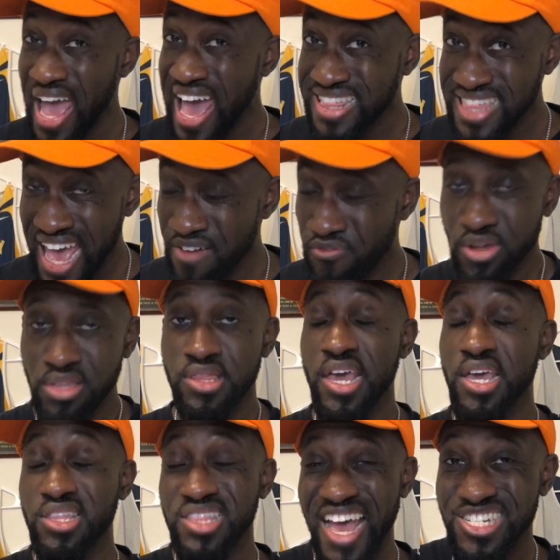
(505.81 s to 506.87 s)
has
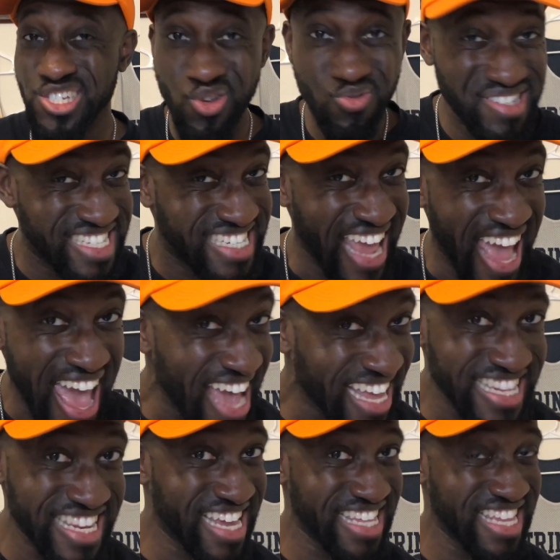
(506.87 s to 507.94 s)
everything that you
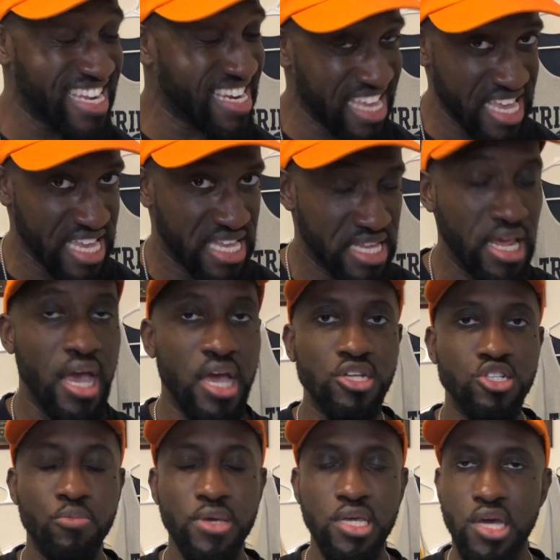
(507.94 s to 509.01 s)
technically need
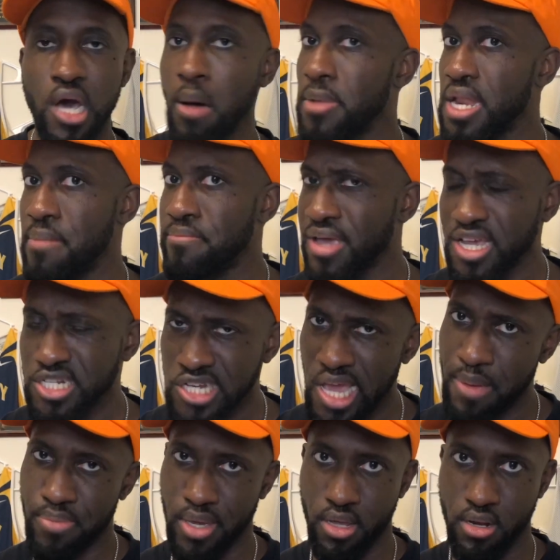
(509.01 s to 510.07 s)
to become an NBA
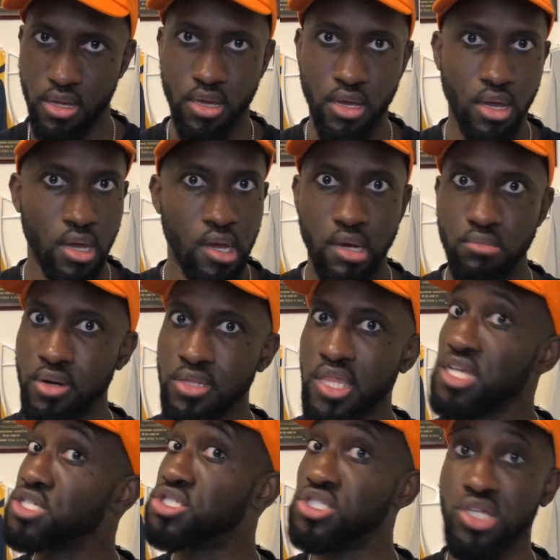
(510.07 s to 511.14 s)
champion, but
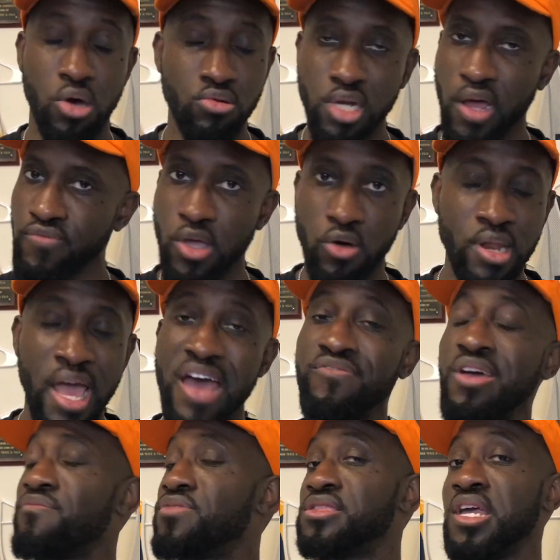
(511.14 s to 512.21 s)
they shown sure enough don't have
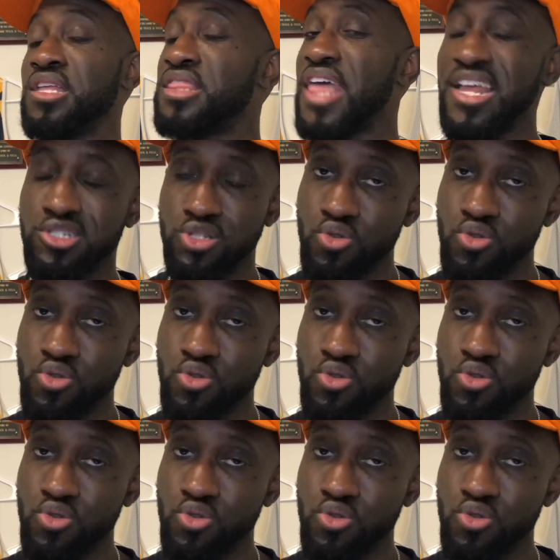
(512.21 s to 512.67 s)
everything that